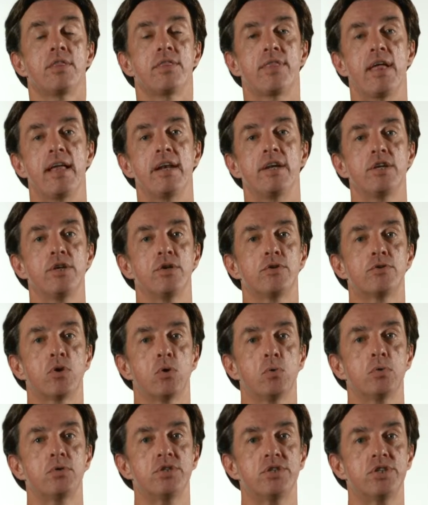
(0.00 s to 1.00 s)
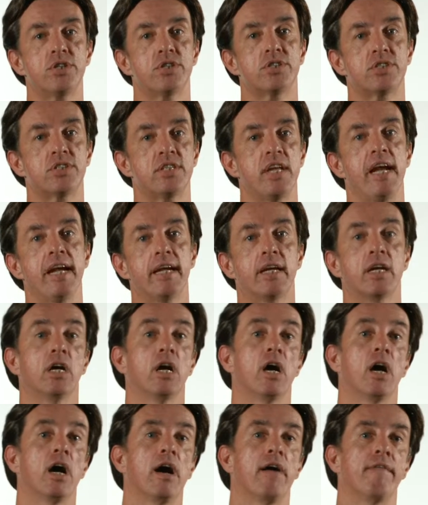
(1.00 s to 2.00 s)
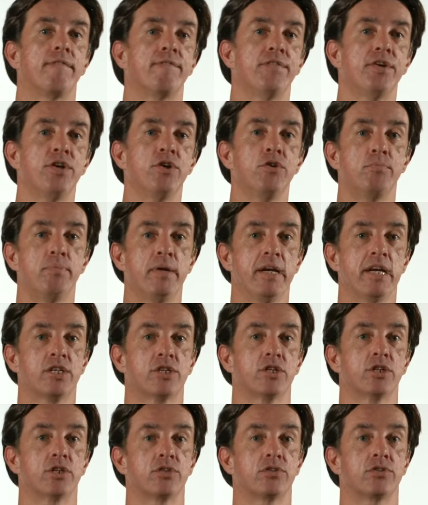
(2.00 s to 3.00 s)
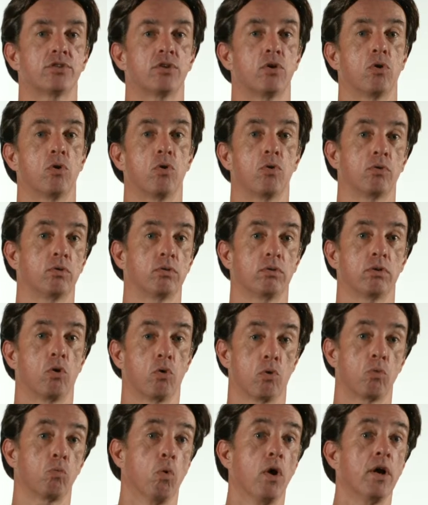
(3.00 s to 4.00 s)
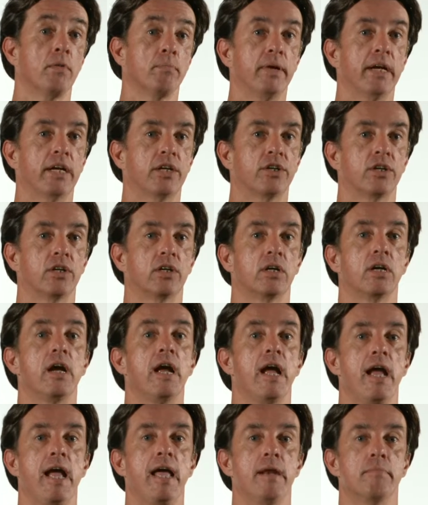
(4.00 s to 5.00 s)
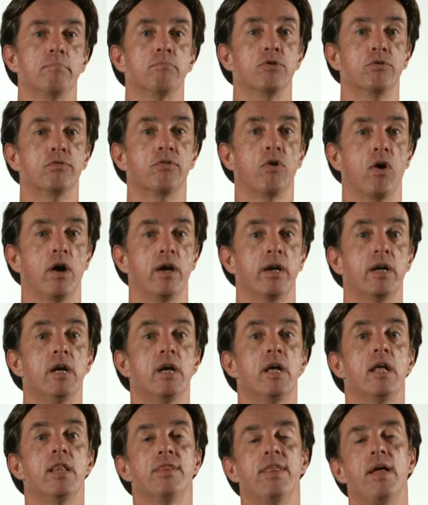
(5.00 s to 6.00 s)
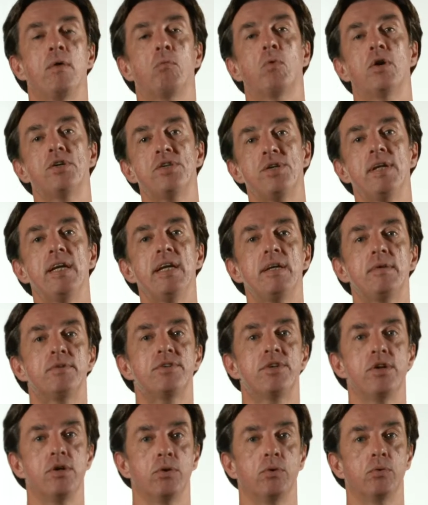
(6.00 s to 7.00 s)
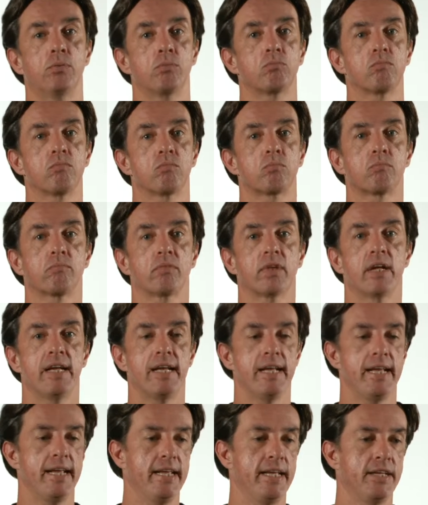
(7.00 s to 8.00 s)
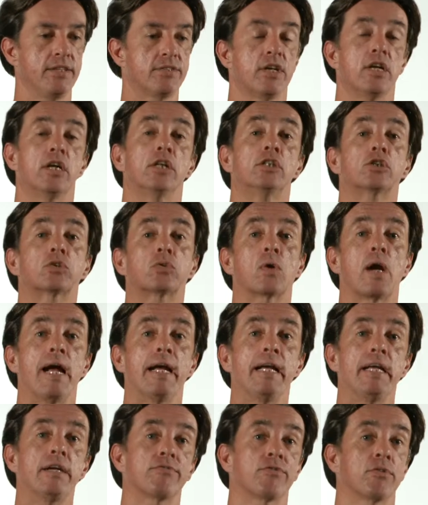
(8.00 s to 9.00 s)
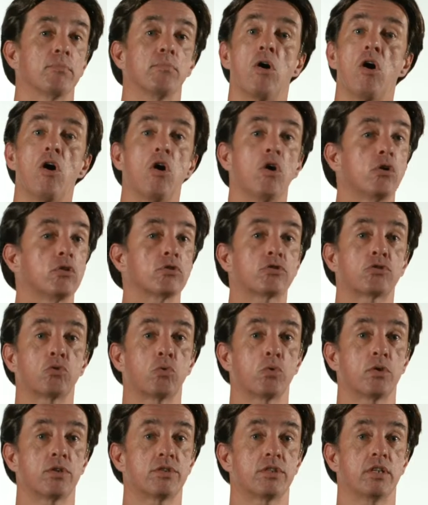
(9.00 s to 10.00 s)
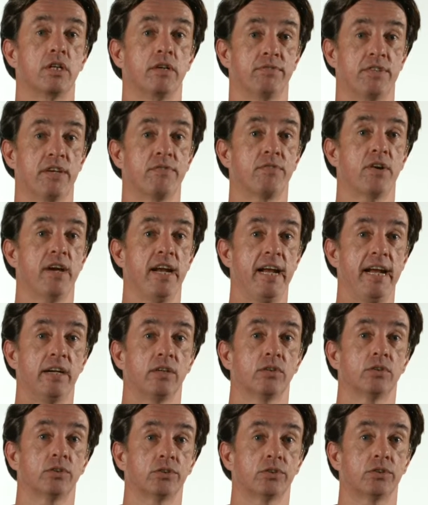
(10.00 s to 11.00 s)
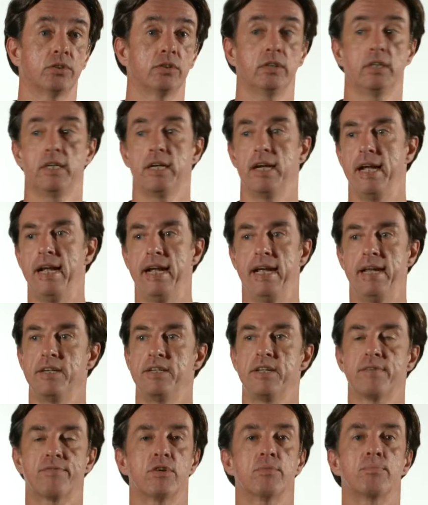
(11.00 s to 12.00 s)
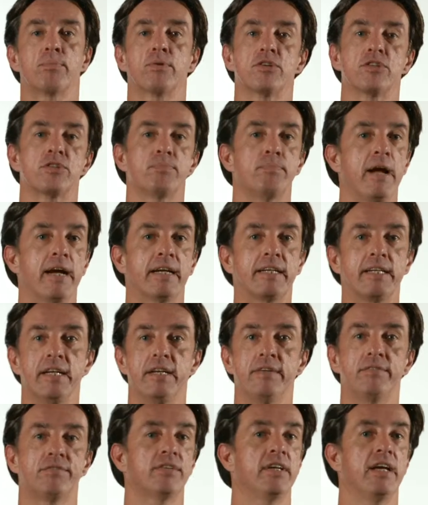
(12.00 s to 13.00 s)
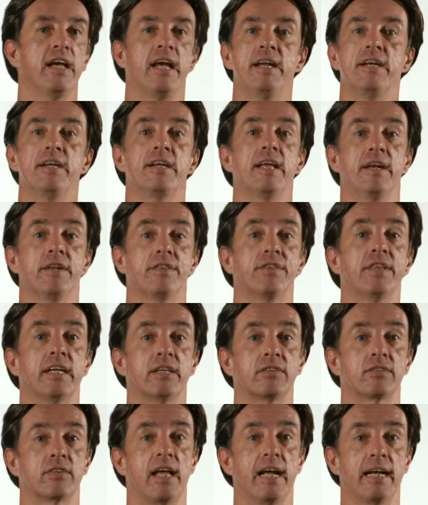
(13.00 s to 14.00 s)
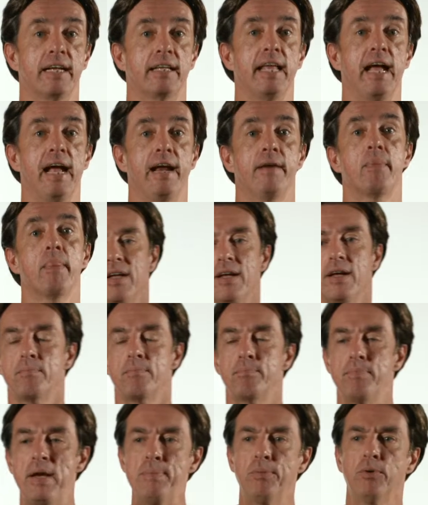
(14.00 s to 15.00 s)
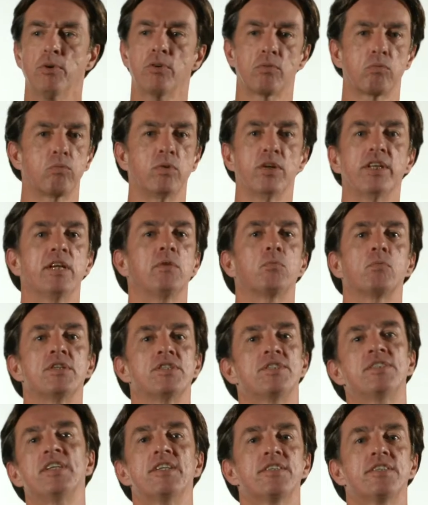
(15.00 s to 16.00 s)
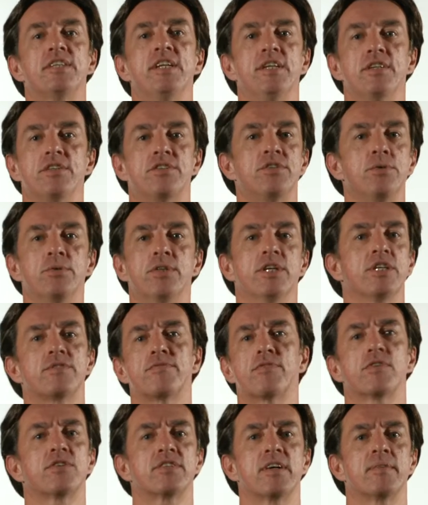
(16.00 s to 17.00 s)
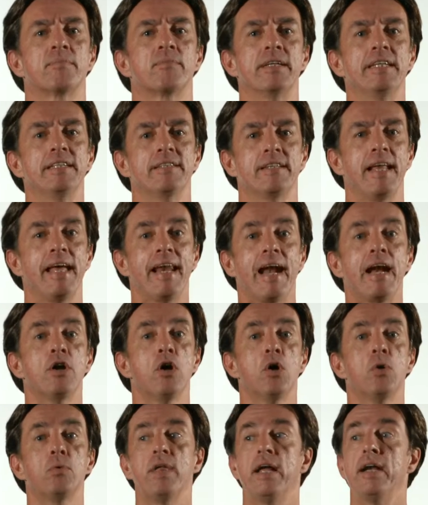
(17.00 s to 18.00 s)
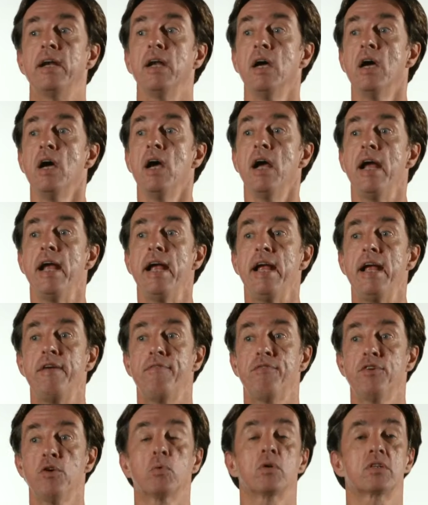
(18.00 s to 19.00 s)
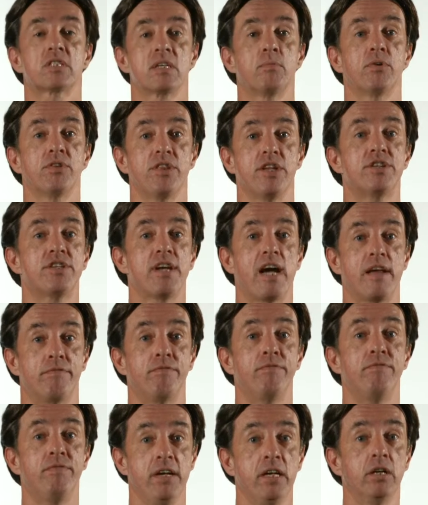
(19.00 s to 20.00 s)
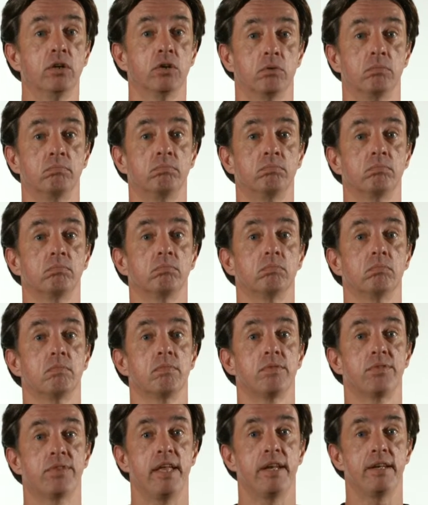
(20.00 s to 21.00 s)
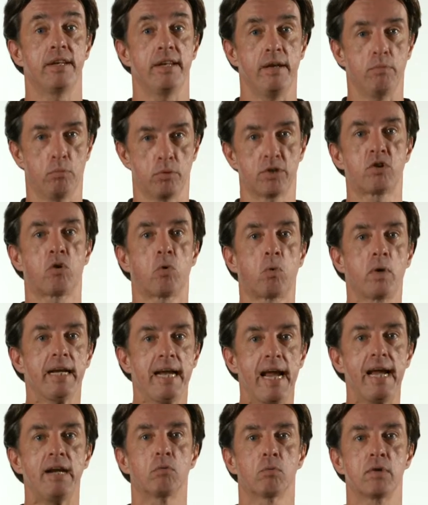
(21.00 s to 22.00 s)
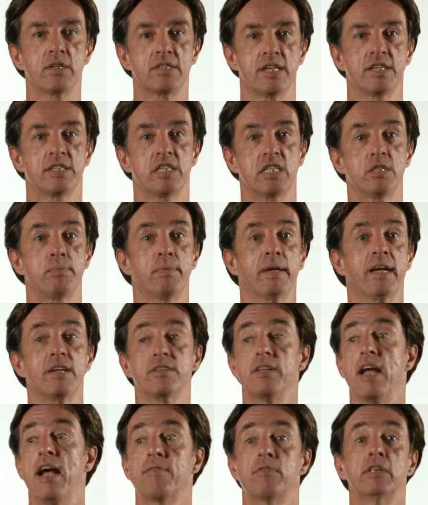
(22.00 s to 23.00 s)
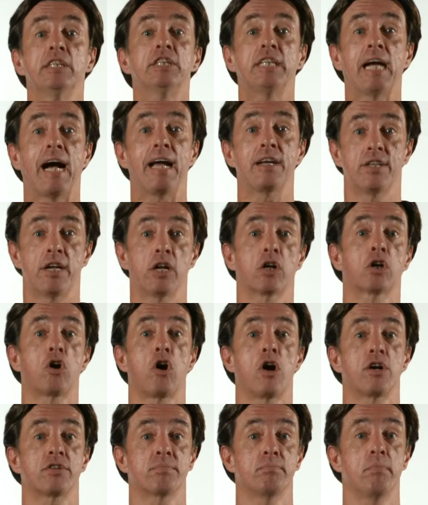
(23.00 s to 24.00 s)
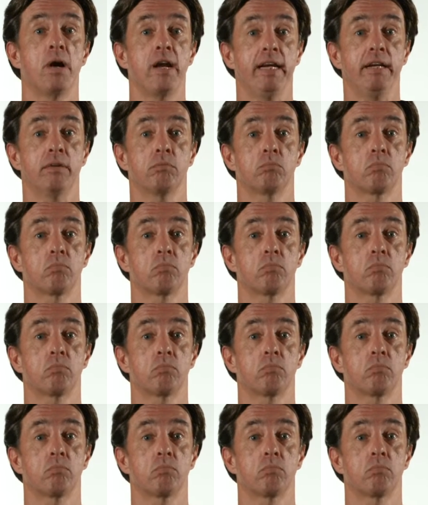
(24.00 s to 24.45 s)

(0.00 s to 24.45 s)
that you don't just take a few pictures or one picture and move on. That what you need to do is try it from all sorts of different angles and different perspectives and, and things like that. People are really resistant to this for some reason. And I know that if you were someone that shot film, that it would create resistance because every shot there costs money.